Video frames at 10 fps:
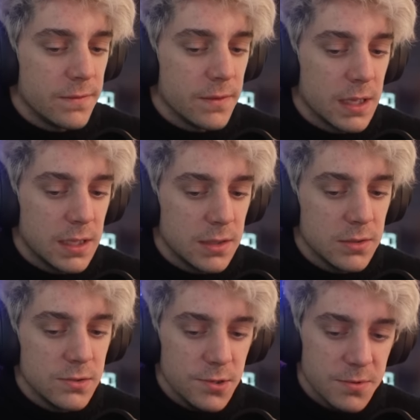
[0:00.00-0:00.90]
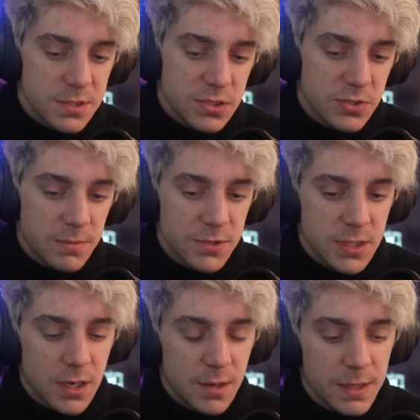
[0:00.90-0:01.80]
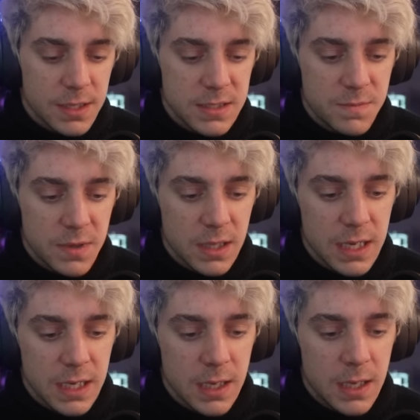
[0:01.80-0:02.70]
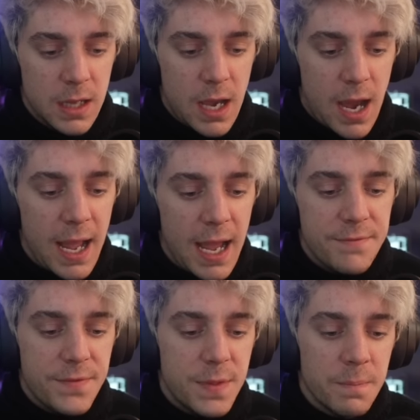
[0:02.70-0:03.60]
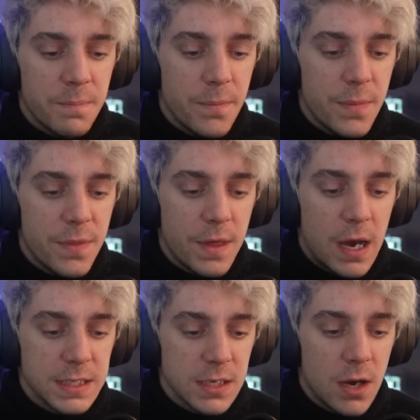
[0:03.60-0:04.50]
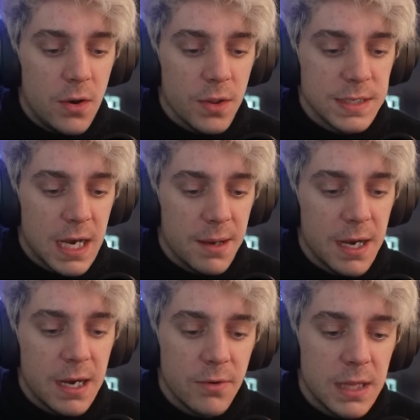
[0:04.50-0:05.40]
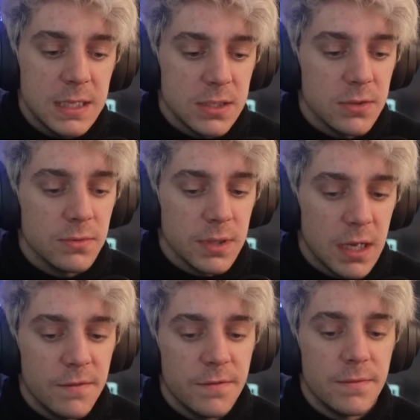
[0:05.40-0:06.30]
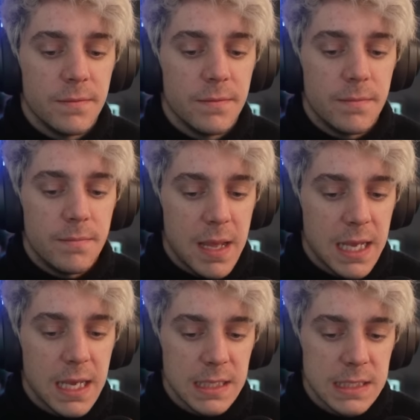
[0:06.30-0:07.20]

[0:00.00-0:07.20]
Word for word: like YouTubers and streamers talk about this, but like I have the thoughts all the time and I really do love making